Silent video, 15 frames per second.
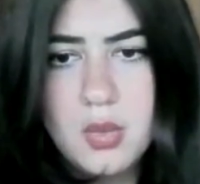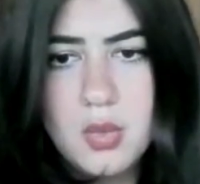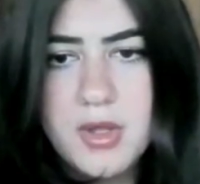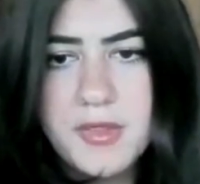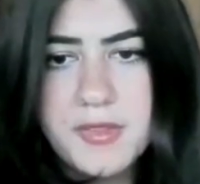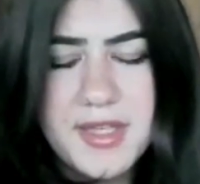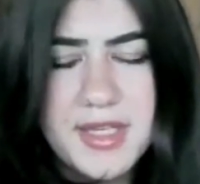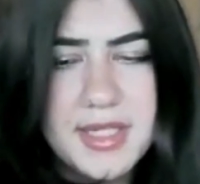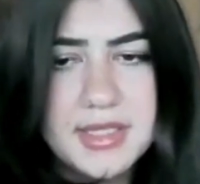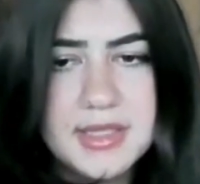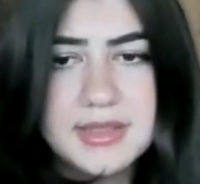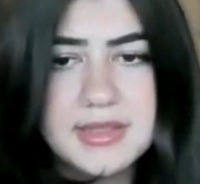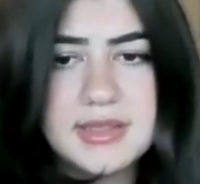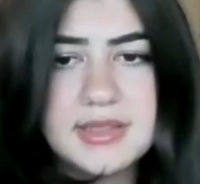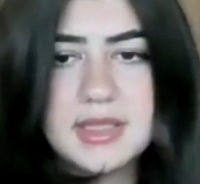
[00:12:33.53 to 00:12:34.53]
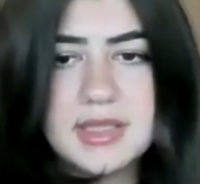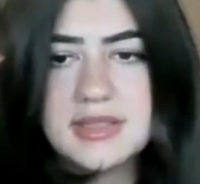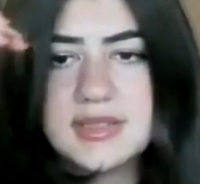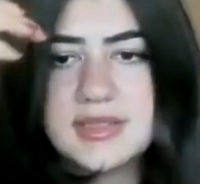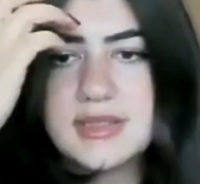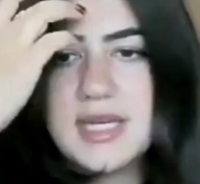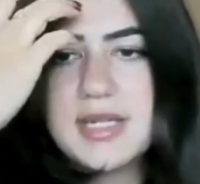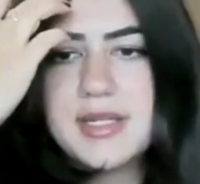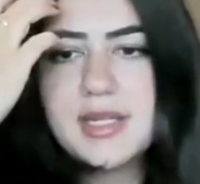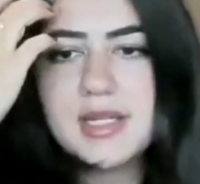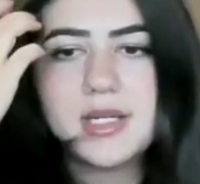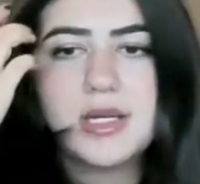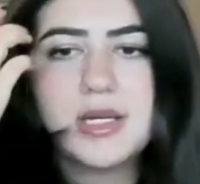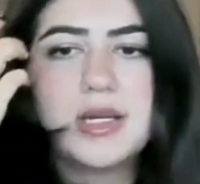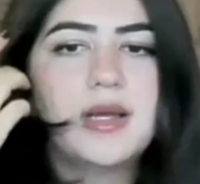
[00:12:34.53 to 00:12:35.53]
One thing is
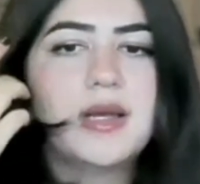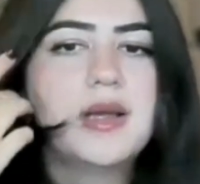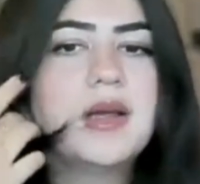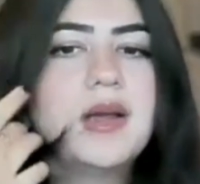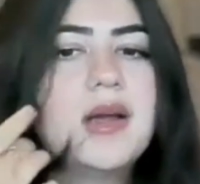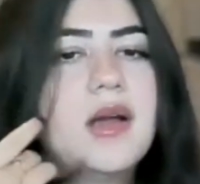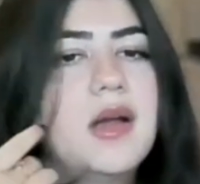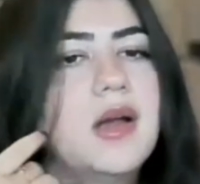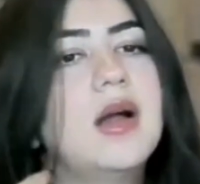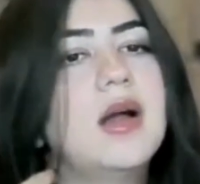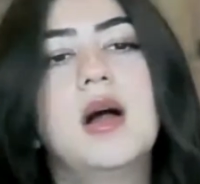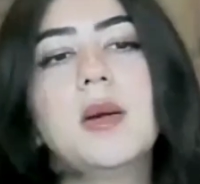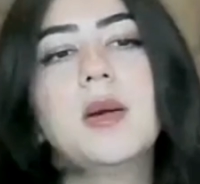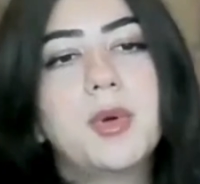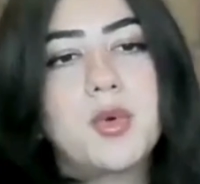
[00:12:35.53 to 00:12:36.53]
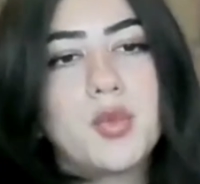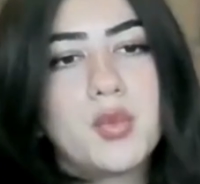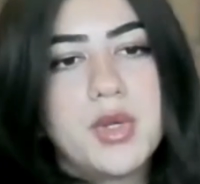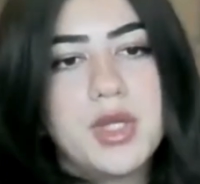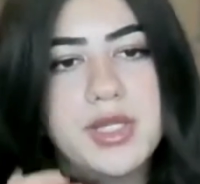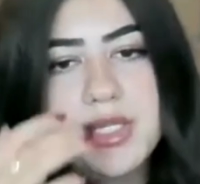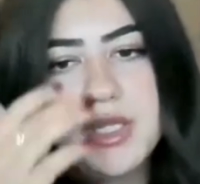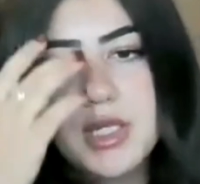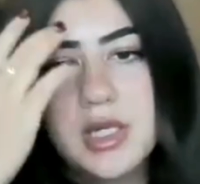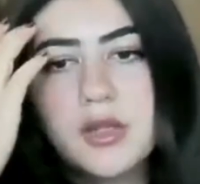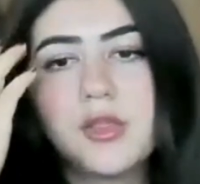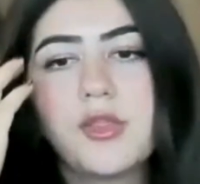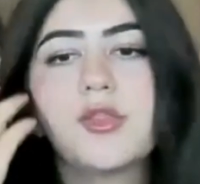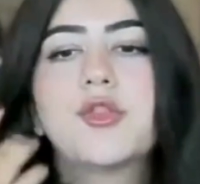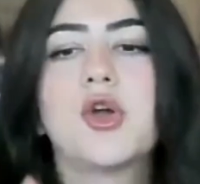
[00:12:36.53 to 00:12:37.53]
setting up a really
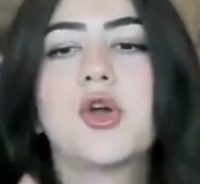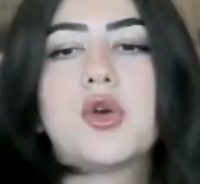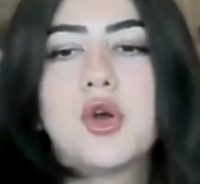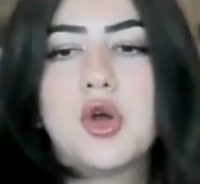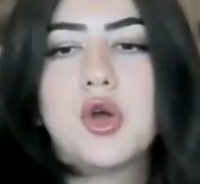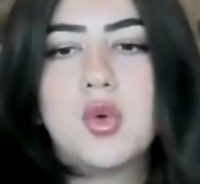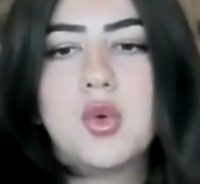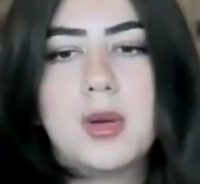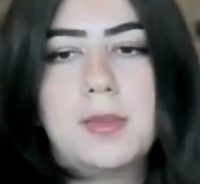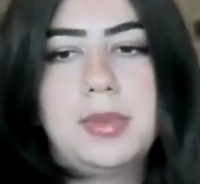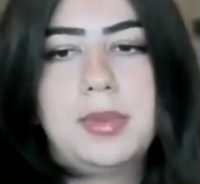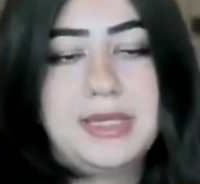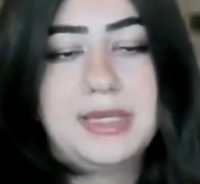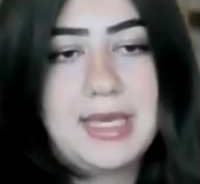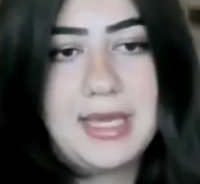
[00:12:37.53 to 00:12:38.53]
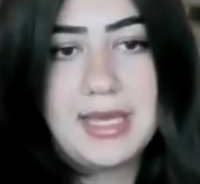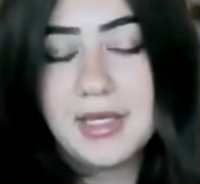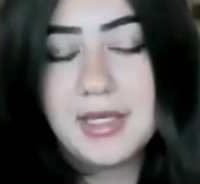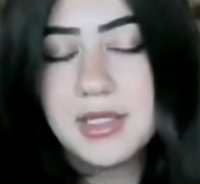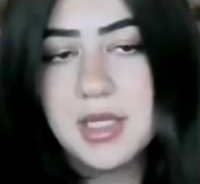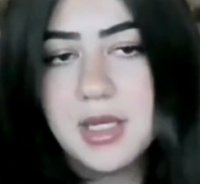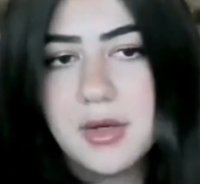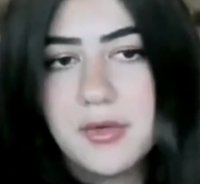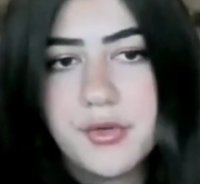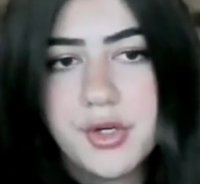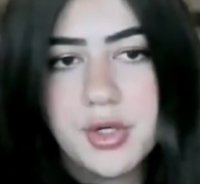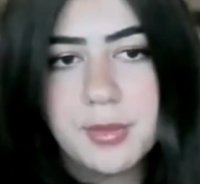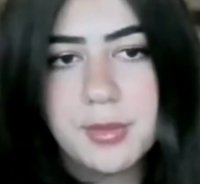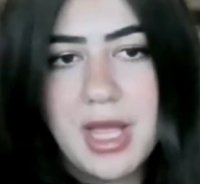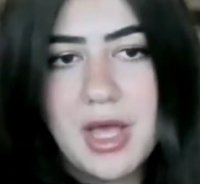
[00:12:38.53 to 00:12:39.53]
thorough plan for
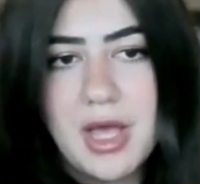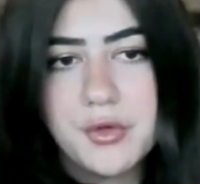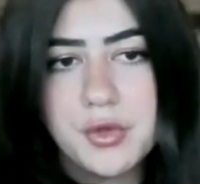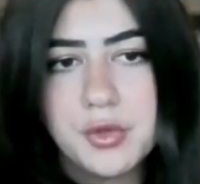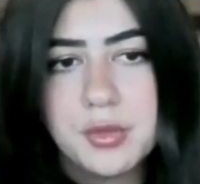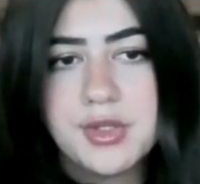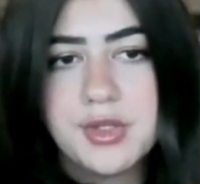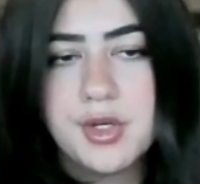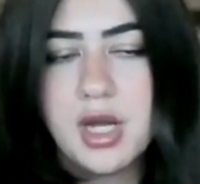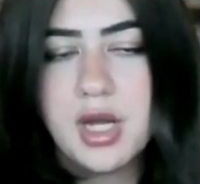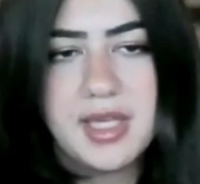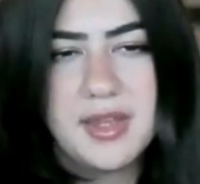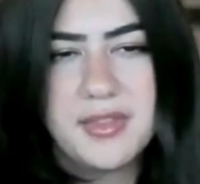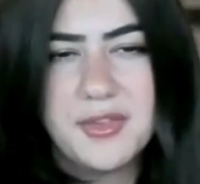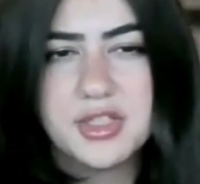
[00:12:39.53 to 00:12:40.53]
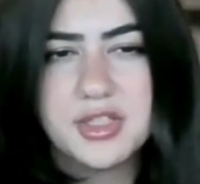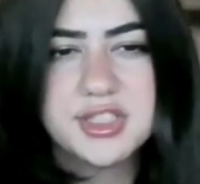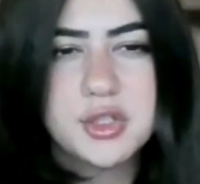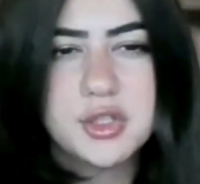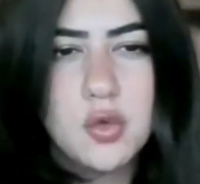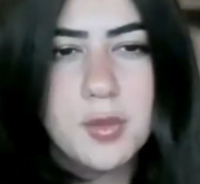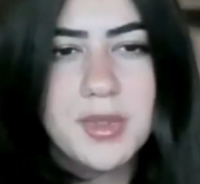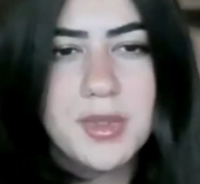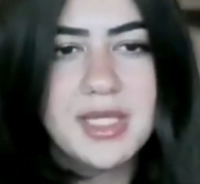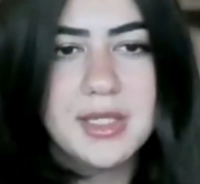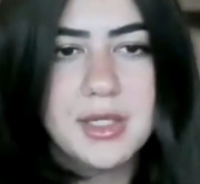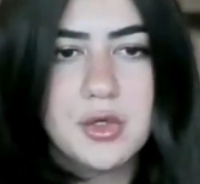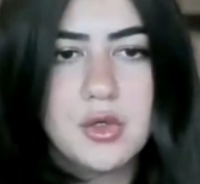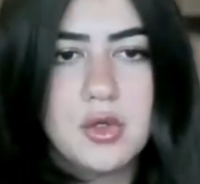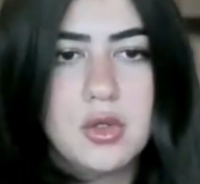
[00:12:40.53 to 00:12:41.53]
your bathroom. There are so many
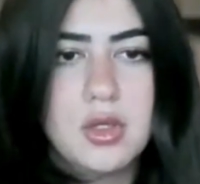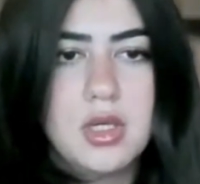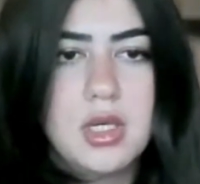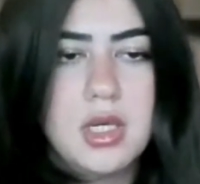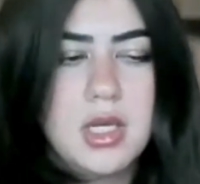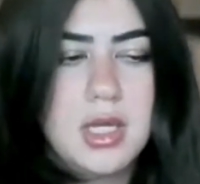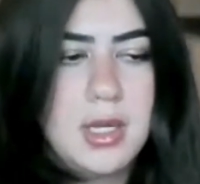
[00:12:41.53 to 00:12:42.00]
little